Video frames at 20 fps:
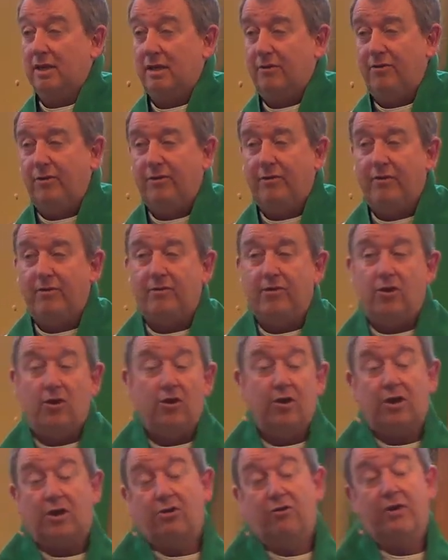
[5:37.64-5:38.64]
If you've ever
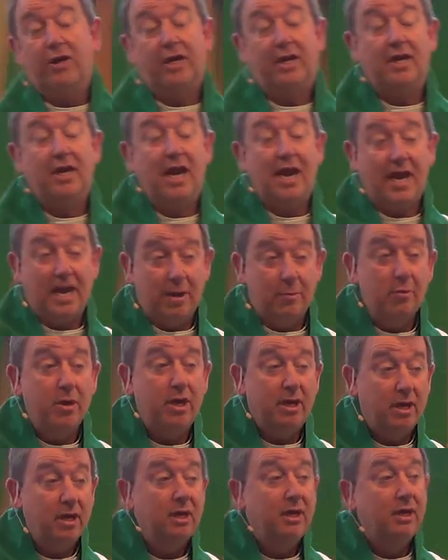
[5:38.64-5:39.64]
heard a Greek
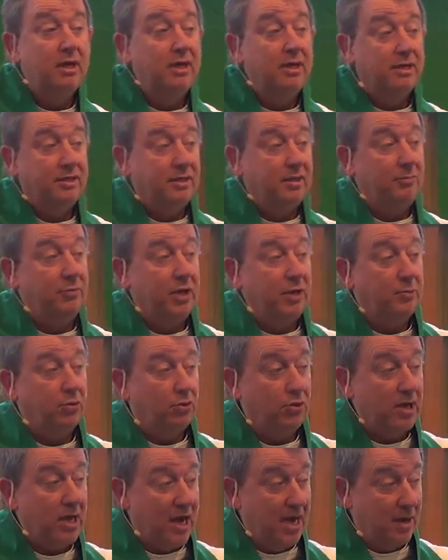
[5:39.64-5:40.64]
name, some
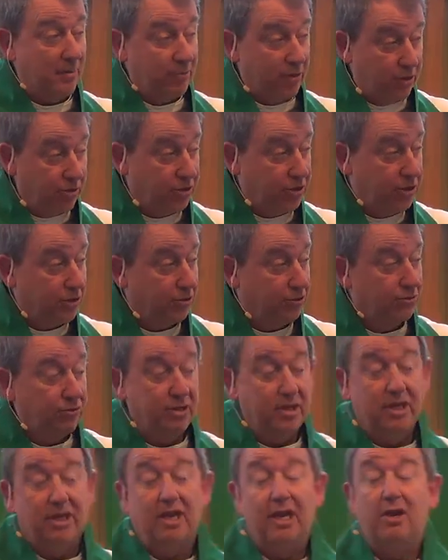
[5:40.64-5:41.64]
people name their
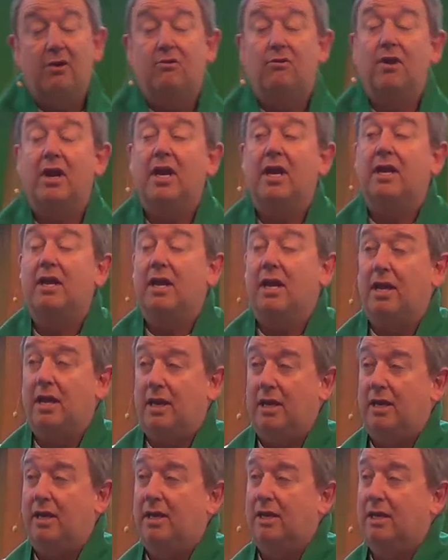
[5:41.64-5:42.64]
children
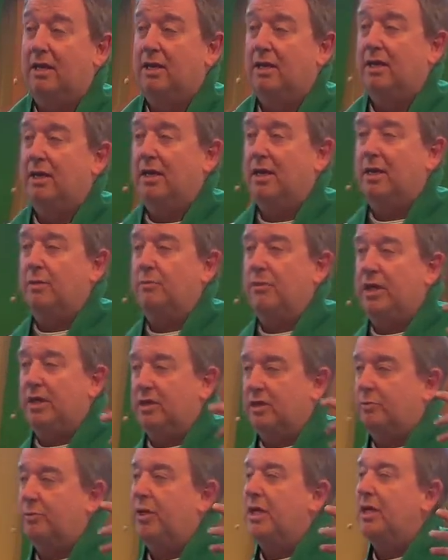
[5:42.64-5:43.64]
irene. It
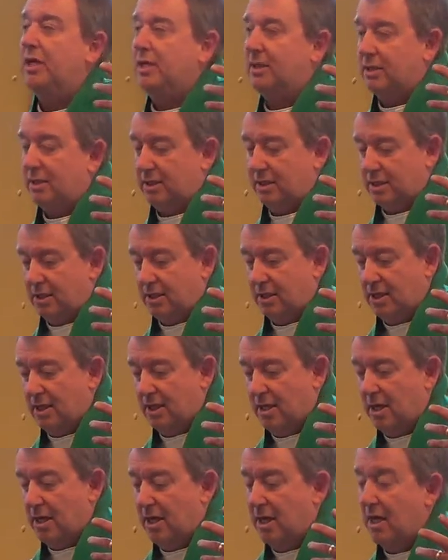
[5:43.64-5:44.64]
means peace.
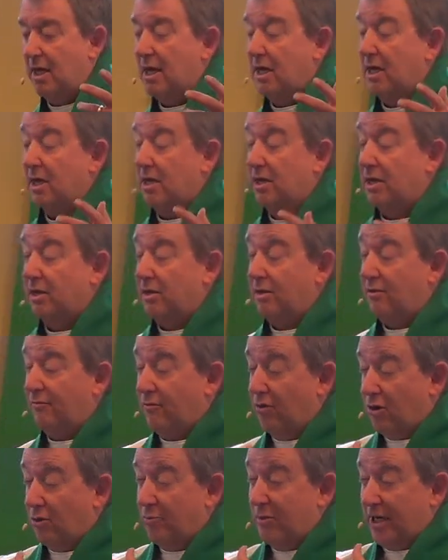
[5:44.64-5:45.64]
The
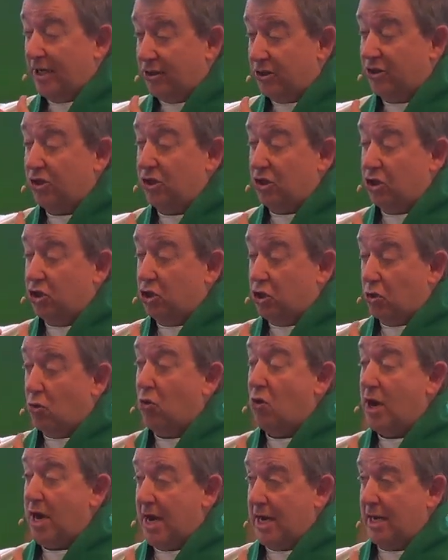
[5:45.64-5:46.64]
verb means to
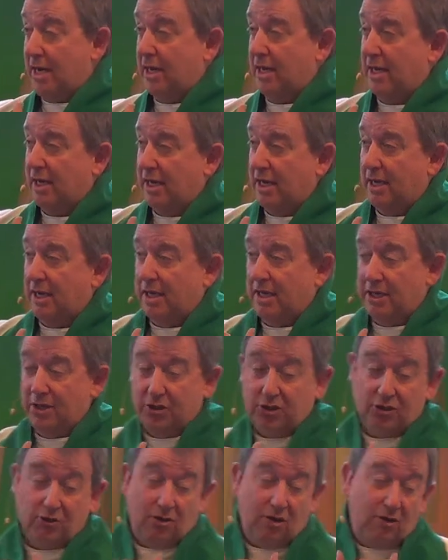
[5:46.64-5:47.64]
join.
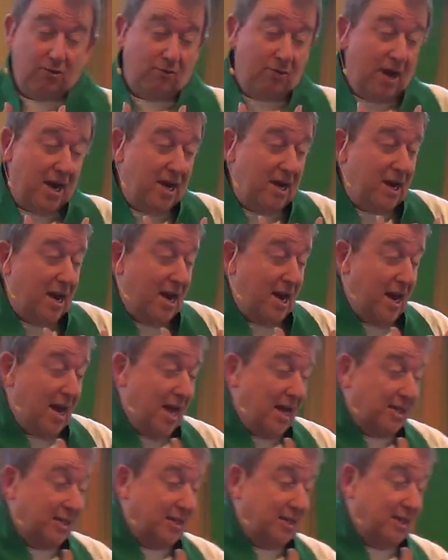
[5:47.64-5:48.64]
So irene
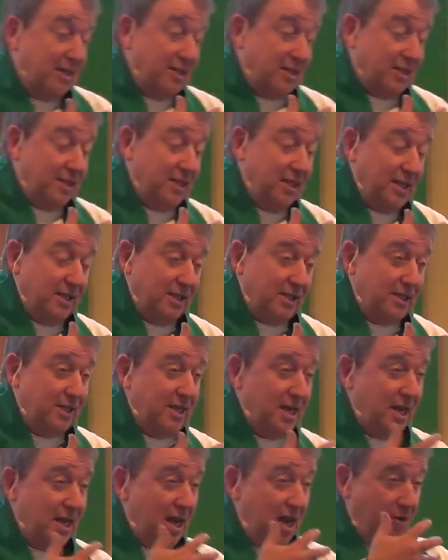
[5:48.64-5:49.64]
has the sense
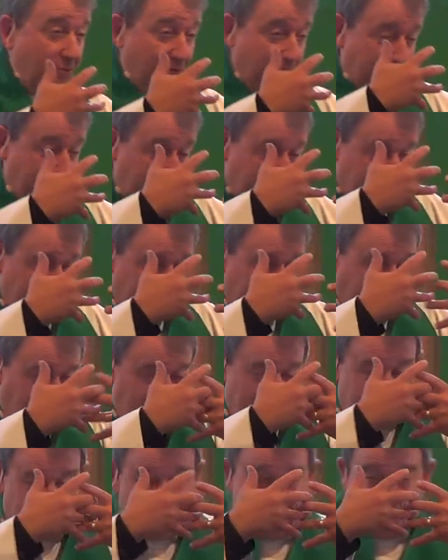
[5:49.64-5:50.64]
that everything's
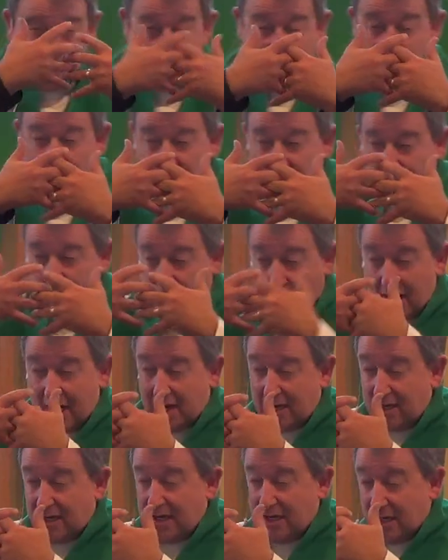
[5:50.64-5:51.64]
fit together
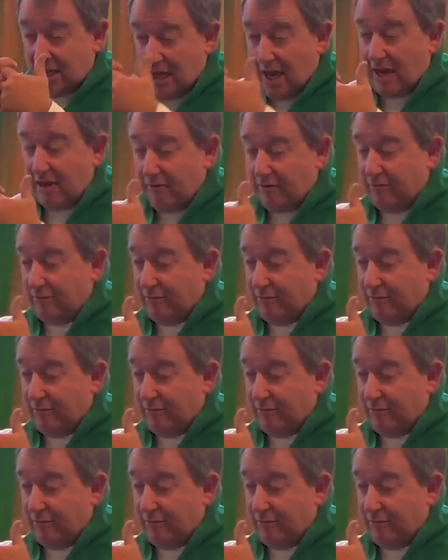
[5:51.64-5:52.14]
right in life.